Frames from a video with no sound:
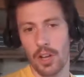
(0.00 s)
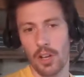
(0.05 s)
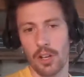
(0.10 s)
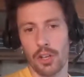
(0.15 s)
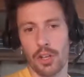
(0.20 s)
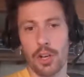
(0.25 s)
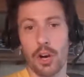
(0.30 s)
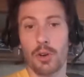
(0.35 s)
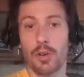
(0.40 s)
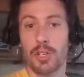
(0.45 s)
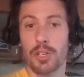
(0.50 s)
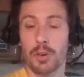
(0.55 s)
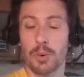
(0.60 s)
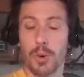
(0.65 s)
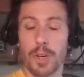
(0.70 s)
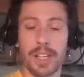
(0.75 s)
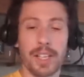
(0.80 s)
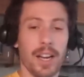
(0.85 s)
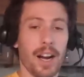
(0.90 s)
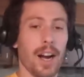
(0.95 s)
Costa
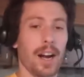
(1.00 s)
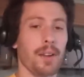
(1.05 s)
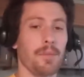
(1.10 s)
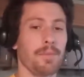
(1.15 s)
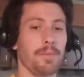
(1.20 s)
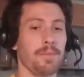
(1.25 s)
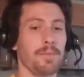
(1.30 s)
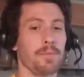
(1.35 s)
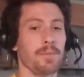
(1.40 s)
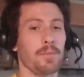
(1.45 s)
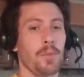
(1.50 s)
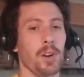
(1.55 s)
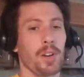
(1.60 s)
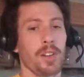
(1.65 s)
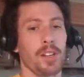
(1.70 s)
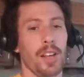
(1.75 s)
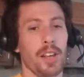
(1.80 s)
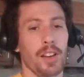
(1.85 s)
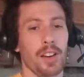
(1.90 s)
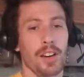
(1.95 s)
Rica, one
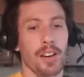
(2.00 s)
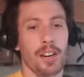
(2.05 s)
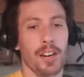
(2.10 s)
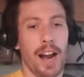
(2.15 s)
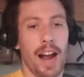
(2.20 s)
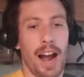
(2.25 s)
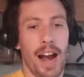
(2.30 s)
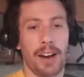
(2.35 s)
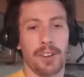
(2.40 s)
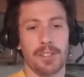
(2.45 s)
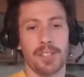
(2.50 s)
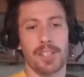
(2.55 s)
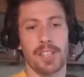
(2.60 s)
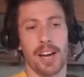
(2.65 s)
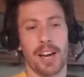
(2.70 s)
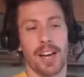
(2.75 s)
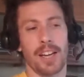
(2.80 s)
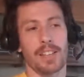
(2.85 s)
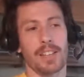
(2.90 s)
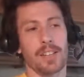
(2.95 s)
of the other
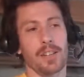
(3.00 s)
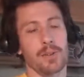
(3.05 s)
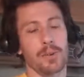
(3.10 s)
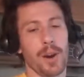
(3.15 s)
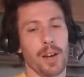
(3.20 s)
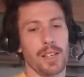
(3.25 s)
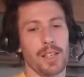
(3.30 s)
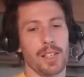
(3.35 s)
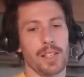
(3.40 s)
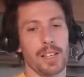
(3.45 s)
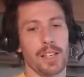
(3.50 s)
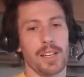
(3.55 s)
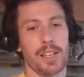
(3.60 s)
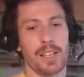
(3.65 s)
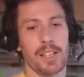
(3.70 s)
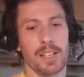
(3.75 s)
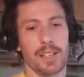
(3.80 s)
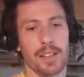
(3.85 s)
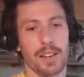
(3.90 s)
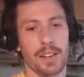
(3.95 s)
outside the U.S.
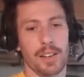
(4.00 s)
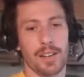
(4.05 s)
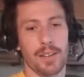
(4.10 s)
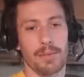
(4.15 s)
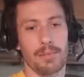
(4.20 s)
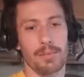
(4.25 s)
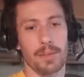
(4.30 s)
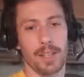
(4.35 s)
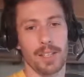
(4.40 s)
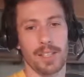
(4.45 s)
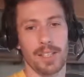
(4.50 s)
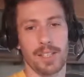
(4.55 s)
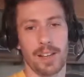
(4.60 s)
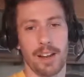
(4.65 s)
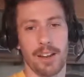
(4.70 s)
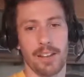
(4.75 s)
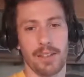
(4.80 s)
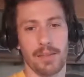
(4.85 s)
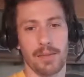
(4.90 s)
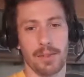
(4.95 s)
city or places
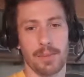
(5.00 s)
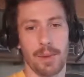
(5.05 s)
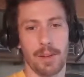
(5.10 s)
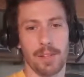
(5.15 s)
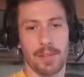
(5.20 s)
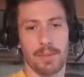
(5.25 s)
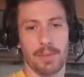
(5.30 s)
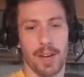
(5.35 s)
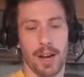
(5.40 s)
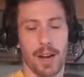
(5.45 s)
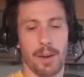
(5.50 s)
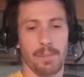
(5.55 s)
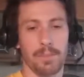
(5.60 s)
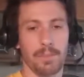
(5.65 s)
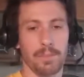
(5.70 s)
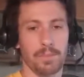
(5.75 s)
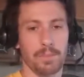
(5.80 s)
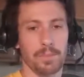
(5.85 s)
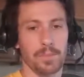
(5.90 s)
I spent some time.